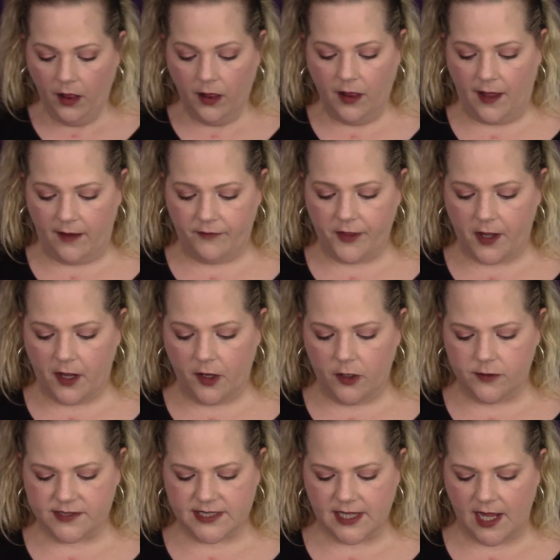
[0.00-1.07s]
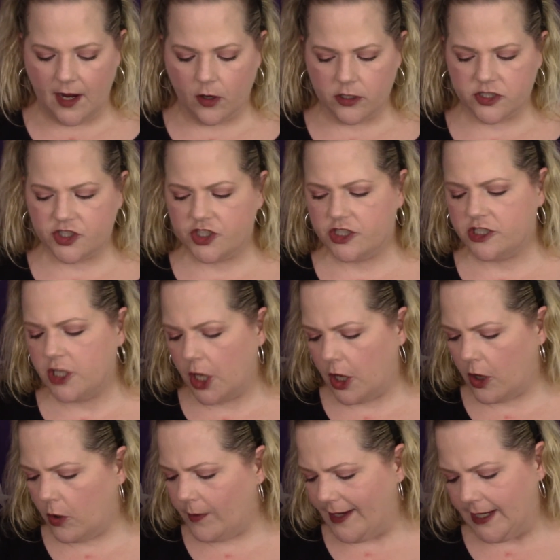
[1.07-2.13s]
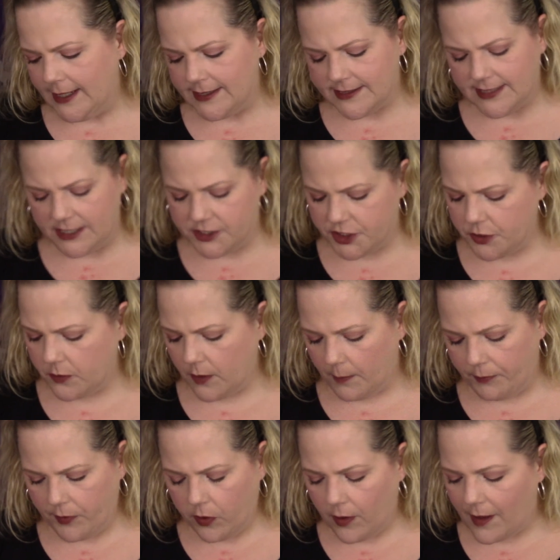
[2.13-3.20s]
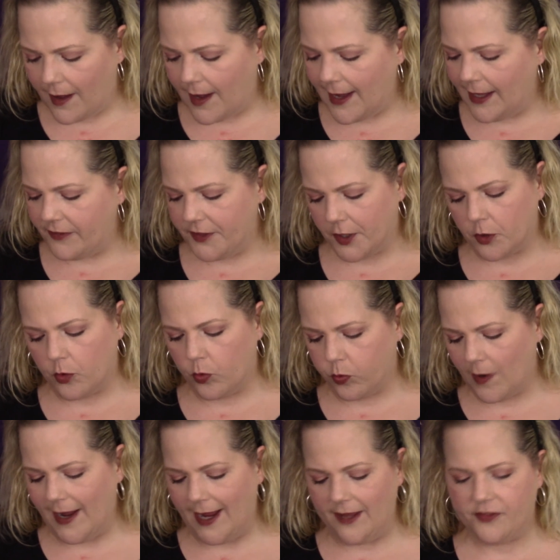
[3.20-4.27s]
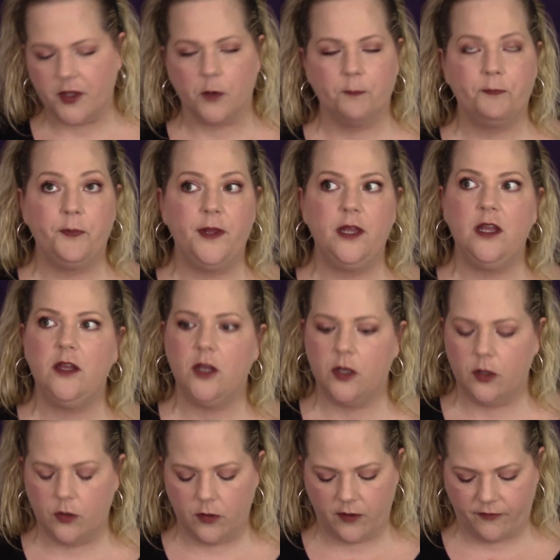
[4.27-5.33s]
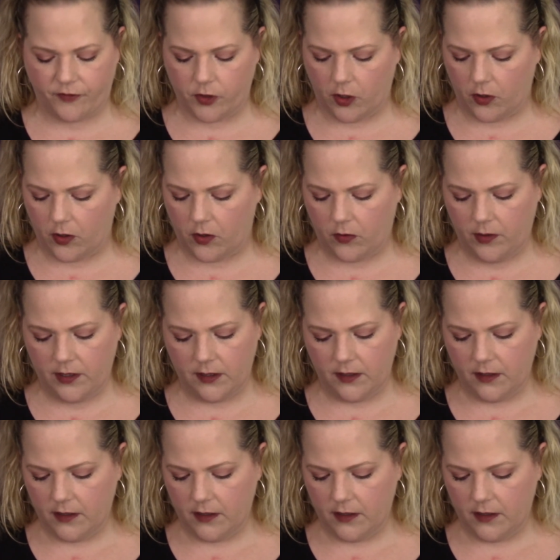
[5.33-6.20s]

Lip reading: Love those. They are so easy to apply. They're great. They're beautiful.